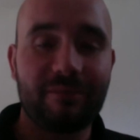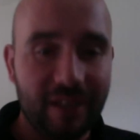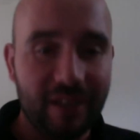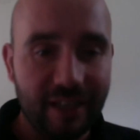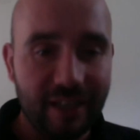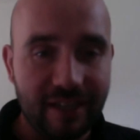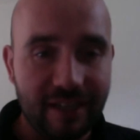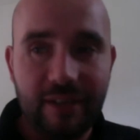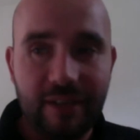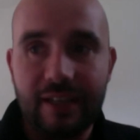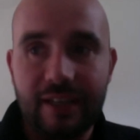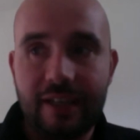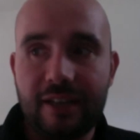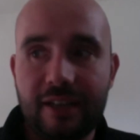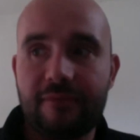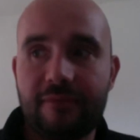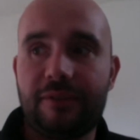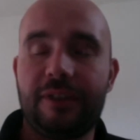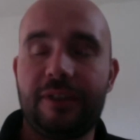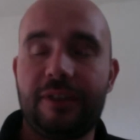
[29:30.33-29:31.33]
hearing
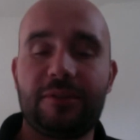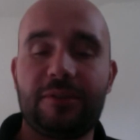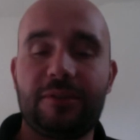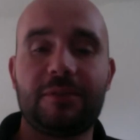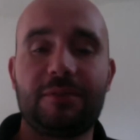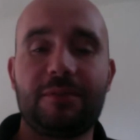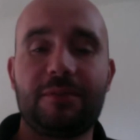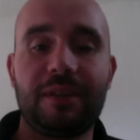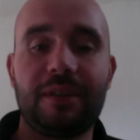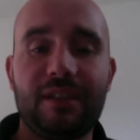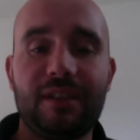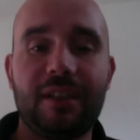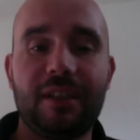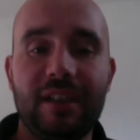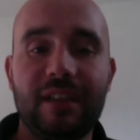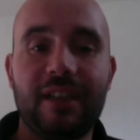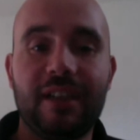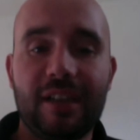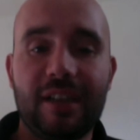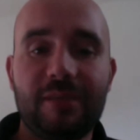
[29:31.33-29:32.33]
that things must be
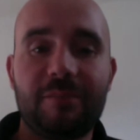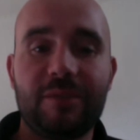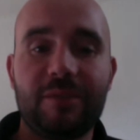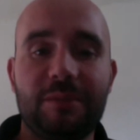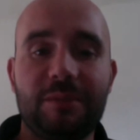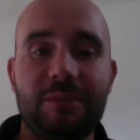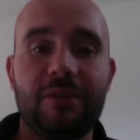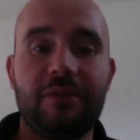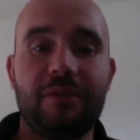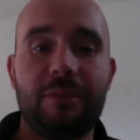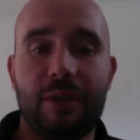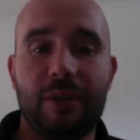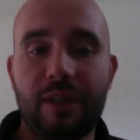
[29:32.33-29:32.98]
going